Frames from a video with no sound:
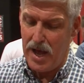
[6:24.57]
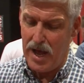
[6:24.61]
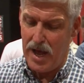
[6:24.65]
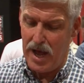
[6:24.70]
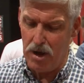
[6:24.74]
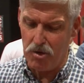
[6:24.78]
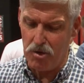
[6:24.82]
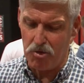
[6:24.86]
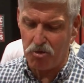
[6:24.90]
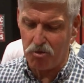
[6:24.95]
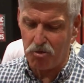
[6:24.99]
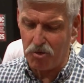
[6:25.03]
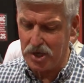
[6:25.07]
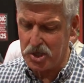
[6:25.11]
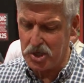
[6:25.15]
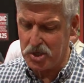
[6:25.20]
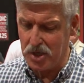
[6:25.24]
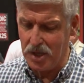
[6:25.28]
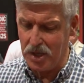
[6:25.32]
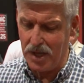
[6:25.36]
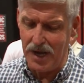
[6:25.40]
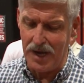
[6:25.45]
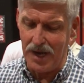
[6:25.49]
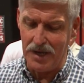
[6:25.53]
How to stretch
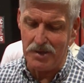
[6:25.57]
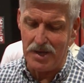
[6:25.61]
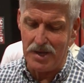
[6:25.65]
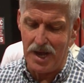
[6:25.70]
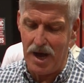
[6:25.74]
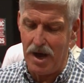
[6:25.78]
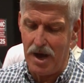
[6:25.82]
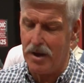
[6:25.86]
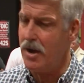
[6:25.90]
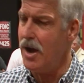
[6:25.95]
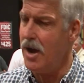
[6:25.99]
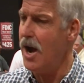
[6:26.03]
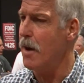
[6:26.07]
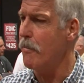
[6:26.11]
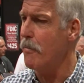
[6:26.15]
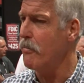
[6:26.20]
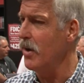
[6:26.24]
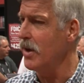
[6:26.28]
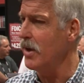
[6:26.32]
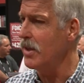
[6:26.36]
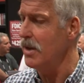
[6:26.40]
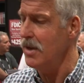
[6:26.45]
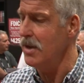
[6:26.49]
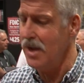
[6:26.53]
the lines, how to
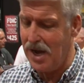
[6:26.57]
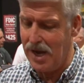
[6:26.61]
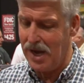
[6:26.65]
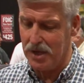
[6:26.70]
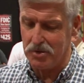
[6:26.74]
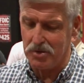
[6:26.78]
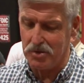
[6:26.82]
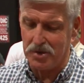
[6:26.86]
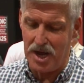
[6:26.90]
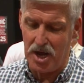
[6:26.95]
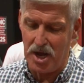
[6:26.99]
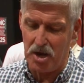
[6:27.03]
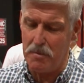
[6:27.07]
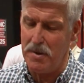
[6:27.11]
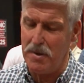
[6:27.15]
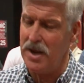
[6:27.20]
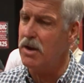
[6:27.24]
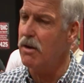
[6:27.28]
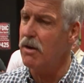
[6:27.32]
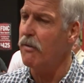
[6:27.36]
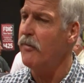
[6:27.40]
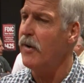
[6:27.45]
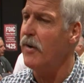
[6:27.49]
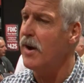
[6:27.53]
operate the nozzles, how to
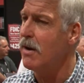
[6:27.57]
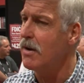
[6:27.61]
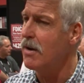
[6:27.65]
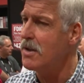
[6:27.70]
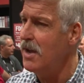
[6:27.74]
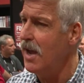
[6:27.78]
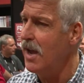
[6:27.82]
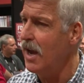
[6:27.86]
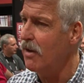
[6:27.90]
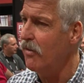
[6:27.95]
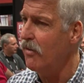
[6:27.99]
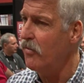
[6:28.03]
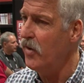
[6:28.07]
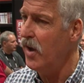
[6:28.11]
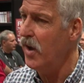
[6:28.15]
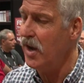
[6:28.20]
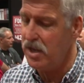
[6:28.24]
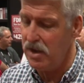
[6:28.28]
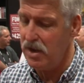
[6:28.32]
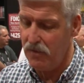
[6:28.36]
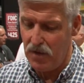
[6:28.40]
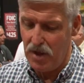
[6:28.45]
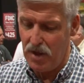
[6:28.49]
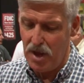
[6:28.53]
make your fire attack
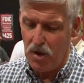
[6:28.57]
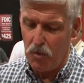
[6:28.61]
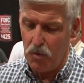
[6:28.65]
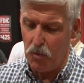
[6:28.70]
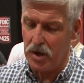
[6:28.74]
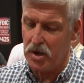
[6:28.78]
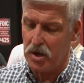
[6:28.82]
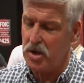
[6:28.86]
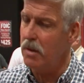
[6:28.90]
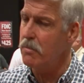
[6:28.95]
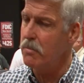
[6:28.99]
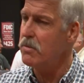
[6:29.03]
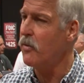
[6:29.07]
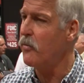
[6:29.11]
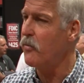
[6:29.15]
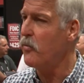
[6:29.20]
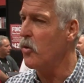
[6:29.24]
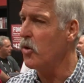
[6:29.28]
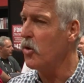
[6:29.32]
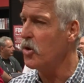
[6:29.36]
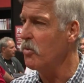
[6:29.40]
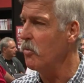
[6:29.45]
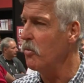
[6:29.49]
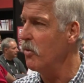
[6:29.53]
effective. When it comes to
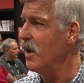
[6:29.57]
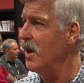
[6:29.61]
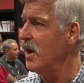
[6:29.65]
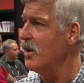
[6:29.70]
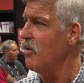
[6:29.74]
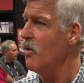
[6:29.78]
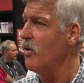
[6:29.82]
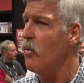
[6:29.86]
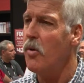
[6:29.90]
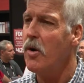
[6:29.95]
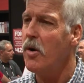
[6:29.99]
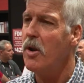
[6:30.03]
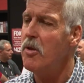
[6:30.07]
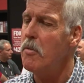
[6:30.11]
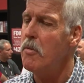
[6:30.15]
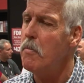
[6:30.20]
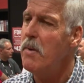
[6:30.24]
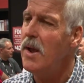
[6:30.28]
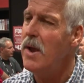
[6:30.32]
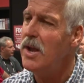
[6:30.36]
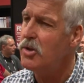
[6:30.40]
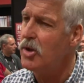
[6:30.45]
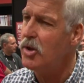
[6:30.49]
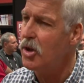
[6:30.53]
forcible entry, what are the
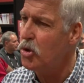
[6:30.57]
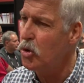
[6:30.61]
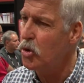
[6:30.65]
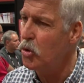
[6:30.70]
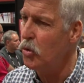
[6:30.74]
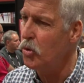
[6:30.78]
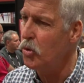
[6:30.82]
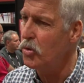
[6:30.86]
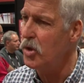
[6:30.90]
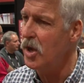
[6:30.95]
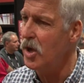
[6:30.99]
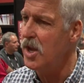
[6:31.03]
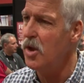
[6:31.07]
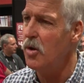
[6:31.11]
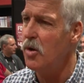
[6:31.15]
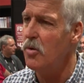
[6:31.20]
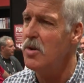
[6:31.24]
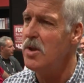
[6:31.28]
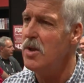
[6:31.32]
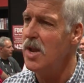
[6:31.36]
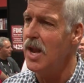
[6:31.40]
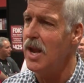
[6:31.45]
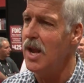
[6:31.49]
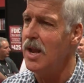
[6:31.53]
basic tools that you
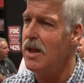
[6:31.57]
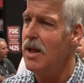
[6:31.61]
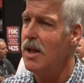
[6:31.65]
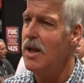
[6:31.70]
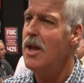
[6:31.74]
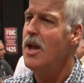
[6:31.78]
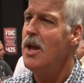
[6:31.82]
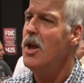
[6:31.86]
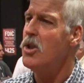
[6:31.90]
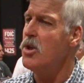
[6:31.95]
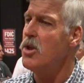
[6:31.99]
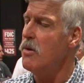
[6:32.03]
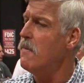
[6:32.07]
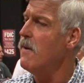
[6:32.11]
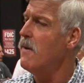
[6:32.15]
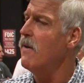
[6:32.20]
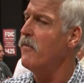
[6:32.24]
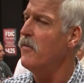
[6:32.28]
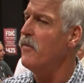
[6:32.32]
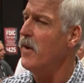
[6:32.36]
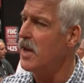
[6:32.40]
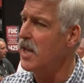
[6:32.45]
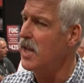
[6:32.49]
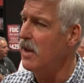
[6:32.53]
need to be
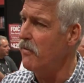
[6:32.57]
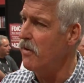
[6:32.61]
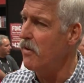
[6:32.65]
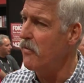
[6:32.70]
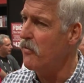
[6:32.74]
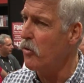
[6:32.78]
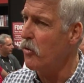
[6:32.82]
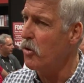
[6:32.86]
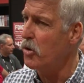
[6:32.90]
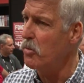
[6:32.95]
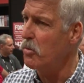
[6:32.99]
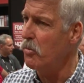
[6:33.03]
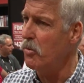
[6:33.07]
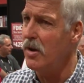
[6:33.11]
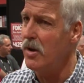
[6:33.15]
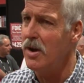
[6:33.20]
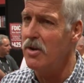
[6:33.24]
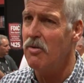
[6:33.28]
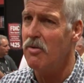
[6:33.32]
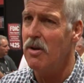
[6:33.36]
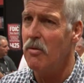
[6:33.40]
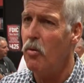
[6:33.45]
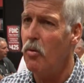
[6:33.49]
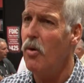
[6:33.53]
effective in forcible
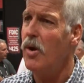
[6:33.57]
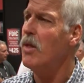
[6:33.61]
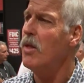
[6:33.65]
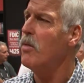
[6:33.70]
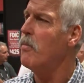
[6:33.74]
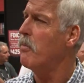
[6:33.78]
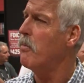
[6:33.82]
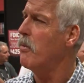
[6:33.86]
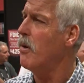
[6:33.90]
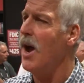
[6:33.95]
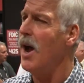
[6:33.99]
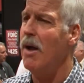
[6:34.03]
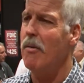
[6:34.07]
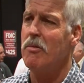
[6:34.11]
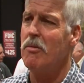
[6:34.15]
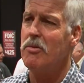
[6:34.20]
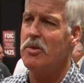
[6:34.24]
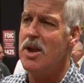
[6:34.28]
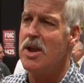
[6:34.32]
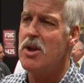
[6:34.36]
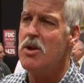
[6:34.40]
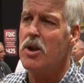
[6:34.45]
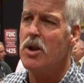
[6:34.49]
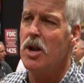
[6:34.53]
entry? What are the problems
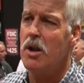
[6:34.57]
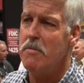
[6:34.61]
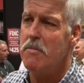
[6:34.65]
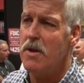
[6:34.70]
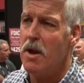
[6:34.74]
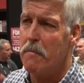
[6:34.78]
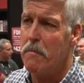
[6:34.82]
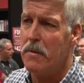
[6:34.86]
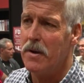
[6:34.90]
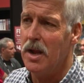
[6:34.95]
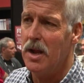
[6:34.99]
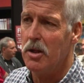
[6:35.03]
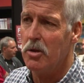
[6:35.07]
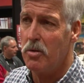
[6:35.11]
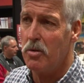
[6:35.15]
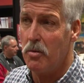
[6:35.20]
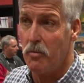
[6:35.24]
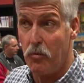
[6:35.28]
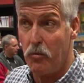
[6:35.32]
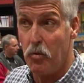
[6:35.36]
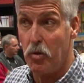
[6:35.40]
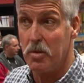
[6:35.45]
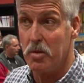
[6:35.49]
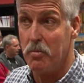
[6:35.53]
that you're going to be up against
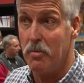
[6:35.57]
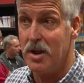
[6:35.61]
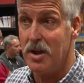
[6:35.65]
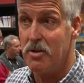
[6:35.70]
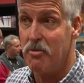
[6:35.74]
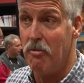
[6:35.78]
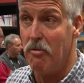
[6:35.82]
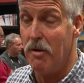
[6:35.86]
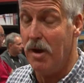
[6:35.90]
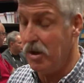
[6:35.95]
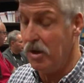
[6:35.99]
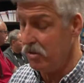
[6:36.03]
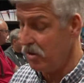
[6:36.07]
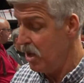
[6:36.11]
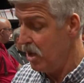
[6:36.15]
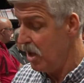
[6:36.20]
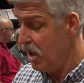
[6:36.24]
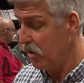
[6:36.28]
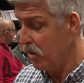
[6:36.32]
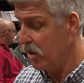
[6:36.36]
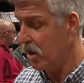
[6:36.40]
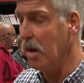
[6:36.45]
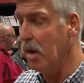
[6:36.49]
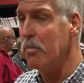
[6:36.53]
forcible entry-wise?
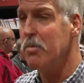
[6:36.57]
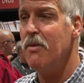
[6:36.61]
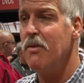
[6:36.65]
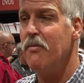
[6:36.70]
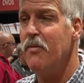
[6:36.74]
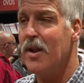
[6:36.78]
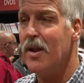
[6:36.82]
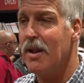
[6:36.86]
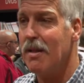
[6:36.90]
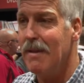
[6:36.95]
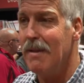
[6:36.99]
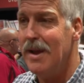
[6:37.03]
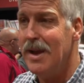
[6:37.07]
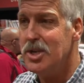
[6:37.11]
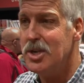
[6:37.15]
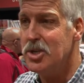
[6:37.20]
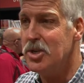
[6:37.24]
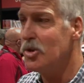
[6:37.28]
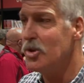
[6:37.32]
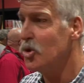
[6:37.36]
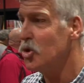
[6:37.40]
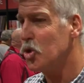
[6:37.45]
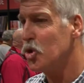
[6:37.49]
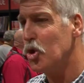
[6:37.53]
Comes to
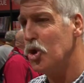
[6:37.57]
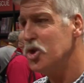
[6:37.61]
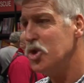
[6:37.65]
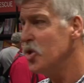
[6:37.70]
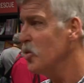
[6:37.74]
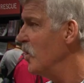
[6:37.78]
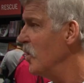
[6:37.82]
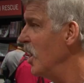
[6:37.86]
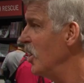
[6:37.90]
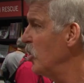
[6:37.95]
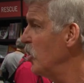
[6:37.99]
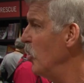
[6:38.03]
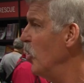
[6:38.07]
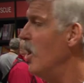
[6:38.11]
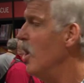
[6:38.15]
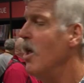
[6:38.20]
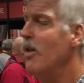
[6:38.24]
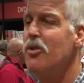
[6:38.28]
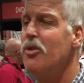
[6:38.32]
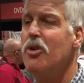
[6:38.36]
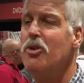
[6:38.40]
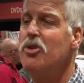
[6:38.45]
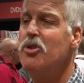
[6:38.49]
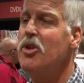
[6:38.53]
ventilation, search and rescue,
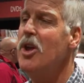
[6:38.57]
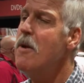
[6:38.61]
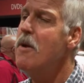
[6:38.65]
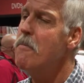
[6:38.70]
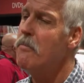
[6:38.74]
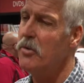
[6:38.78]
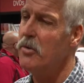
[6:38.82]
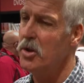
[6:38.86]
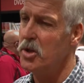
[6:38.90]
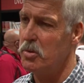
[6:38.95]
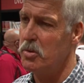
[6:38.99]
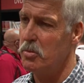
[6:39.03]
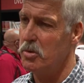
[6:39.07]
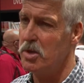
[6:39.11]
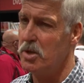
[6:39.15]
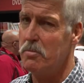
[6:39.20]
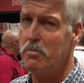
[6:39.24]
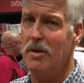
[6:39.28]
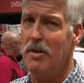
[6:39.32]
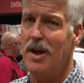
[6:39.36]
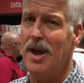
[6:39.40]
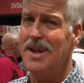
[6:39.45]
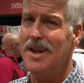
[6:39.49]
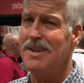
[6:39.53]
the same principles
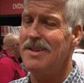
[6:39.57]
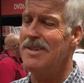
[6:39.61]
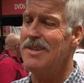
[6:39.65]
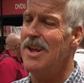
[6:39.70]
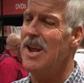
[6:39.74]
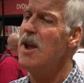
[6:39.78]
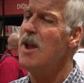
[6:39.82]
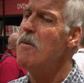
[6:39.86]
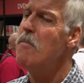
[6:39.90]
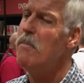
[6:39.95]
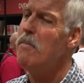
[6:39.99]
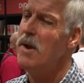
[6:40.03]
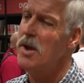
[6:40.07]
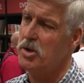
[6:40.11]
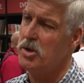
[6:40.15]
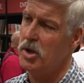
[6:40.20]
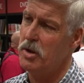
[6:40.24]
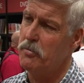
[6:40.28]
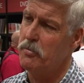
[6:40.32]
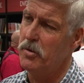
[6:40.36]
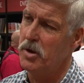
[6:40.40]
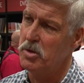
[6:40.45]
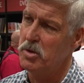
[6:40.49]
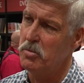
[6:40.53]
apply, same
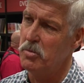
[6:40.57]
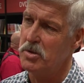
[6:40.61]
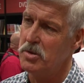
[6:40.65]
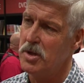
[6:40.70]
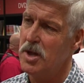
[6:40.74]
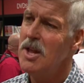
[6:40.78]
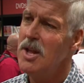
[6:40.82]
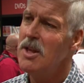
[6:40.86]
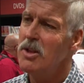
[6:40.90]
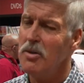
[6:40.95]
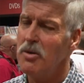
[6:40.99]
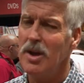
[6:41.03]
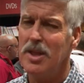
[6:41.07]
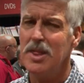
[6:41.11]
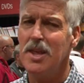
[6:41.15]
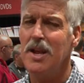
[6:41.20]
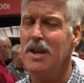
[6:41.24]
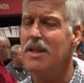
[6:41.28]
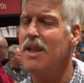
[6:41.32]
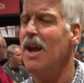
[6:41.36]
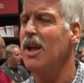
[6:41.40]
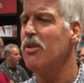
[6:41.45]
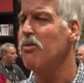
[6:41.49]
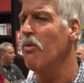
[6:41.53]
basic principles. So I
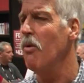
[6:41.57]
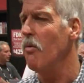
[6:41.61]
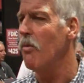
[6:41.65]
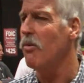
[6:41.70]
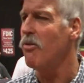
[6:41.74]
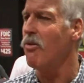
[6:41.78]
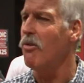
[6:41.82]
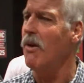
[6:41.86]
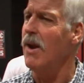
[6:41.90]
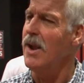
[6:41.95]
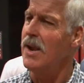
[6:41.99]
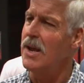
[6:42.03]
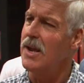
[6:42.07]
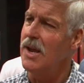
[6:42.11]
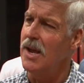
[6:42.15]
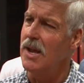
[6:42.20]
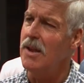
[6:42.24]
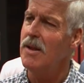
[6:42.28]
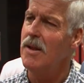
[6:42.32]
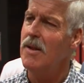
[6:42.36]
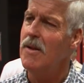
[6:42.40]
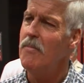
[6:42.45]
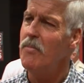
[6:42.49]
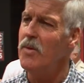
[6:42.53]
think that's what we're trying to
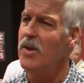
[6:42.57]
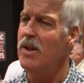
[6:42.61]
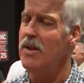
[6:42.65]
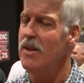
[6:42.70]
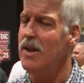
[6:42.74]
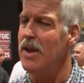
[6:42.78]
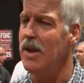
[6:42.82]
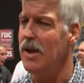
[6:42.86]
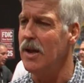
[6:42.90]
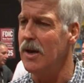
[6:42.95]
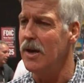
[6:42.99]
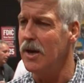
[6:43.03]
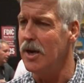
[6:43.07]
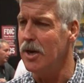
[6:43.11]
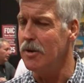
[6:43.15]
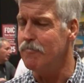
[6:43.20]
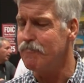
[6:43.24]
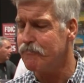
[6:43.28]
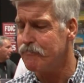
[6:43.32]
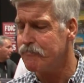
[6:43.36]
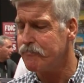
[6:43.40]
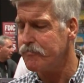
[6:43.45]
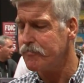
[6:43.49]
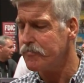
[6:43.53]
get in the
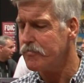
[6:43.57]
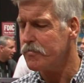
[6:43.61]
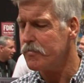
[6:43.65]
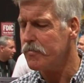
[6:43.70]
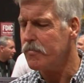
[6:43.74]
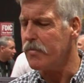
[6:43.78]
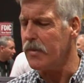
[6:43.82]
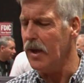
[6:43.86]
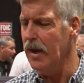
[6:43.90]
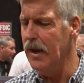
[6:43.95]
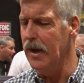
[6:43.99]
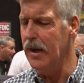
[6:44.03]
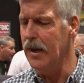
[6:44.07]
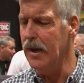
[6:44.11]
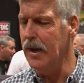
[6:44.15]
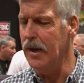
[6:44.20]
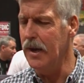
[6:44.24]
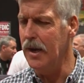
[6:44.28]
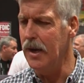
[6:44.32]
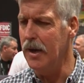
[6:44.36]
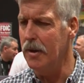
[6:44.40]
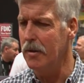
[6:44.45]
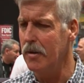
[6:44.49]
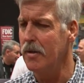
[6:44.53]

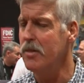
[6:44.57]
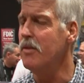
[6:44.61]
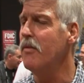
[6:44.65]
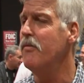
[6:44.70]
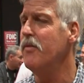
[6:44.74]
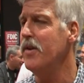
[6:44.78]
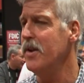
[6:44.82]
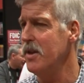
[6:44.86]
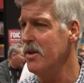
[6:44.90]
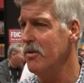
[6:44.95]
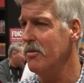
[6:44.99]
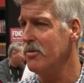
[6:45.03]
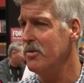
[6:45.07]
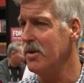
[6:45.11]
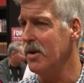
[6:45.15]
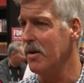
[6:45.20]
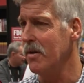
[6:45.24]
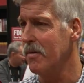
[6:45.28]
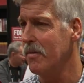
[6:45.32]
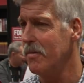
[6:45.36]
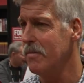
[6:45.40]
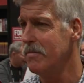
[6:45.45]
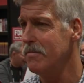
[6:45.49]
videos here.